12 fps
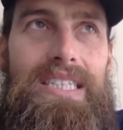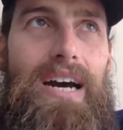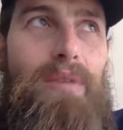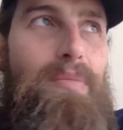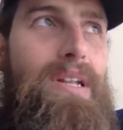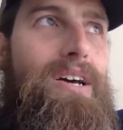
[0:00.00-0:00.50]

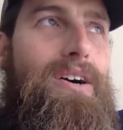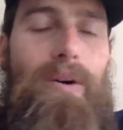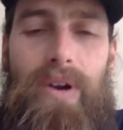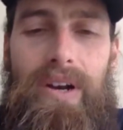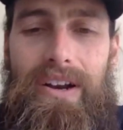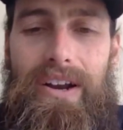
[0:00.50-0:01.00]
down below. I
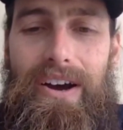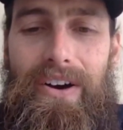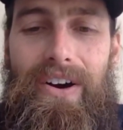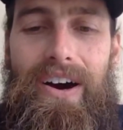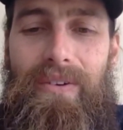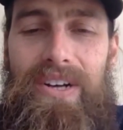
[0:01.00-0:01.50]
want to
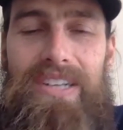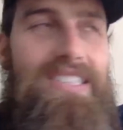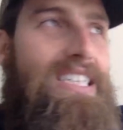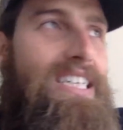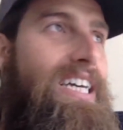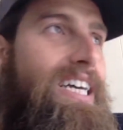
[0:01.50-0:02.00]
know. I want to
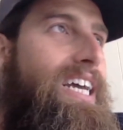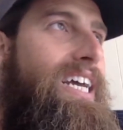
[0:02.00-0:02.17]
see it.